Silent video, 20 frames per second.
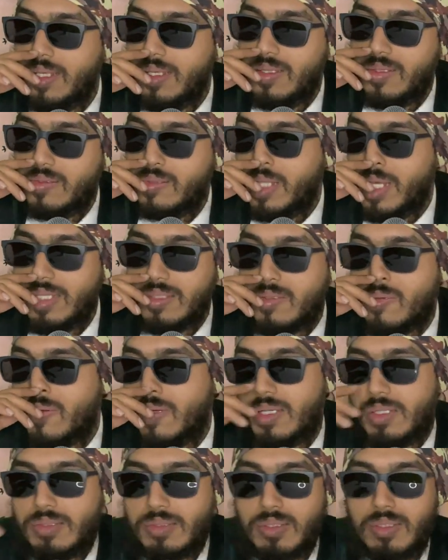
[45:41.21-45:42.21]
So that's
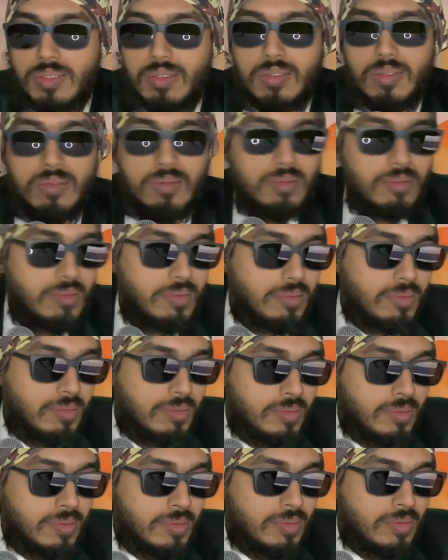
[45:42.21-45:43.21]
crazy.
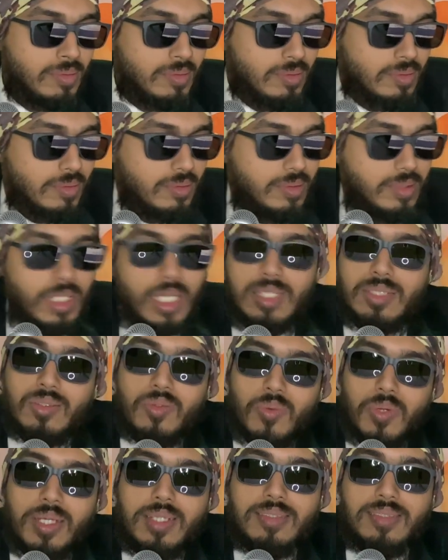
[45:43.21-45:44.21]
That's
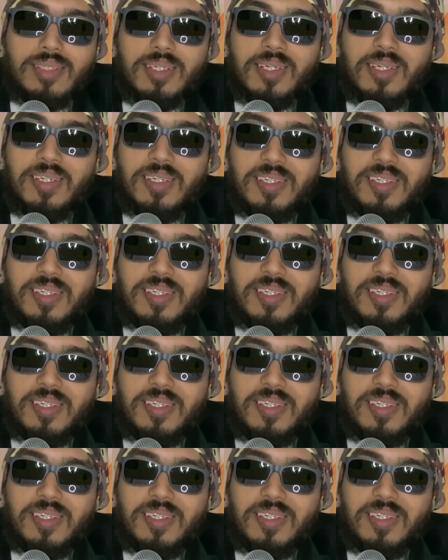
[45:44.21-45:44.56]
crazy.